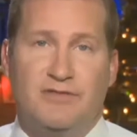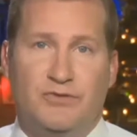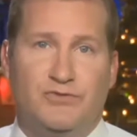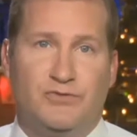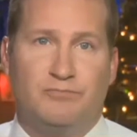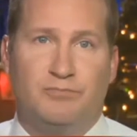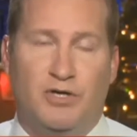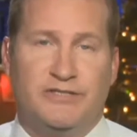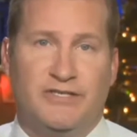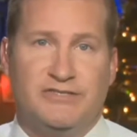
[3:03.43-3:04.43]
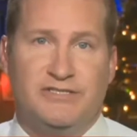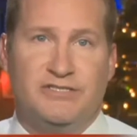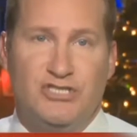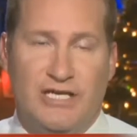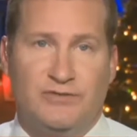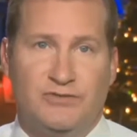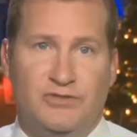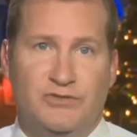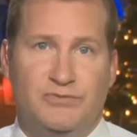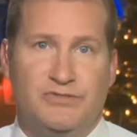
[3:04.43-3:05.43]
the newsroom, Paul Nelson, Channel 2
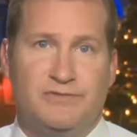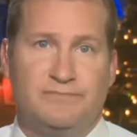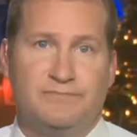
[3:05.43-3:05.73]
News.